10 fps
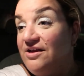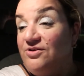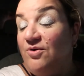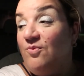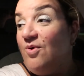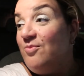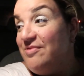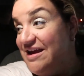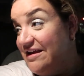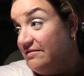No, it won't
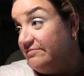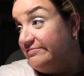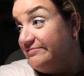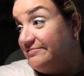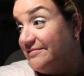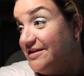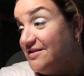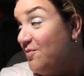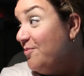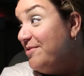be
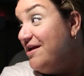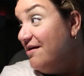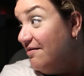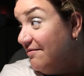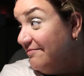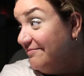because I won't be here.